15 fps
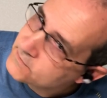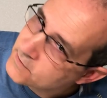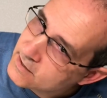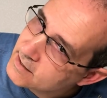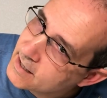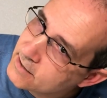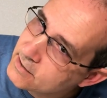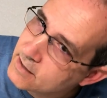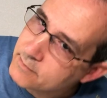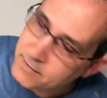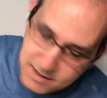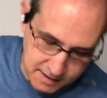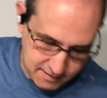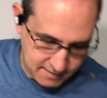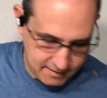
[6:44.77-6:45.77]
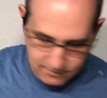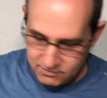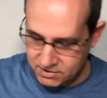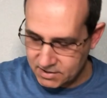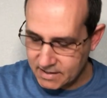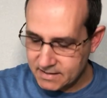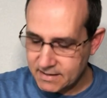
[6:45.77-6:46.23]
fall out on me,
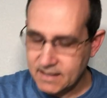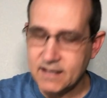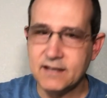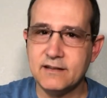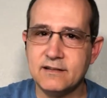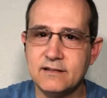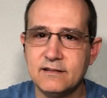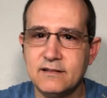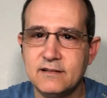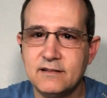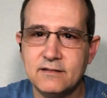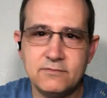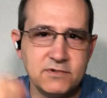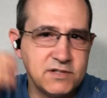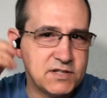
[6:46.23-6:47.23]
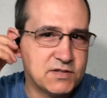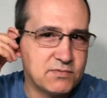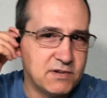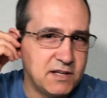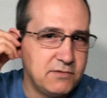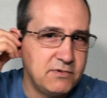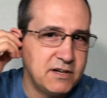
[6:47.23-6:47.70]
which they did, which is
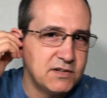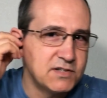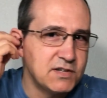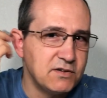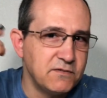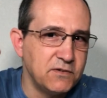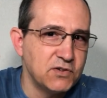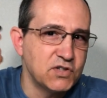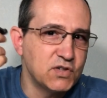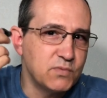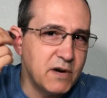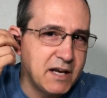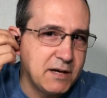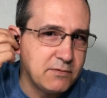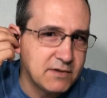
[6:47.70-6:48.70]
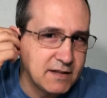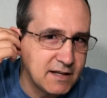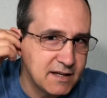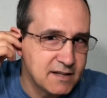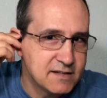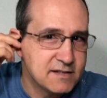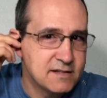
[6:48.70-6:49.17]
really weird. So if you're sweating with
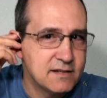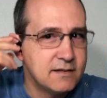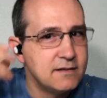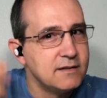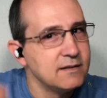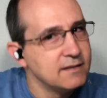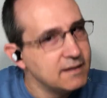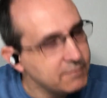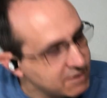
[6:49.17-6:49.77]
these, they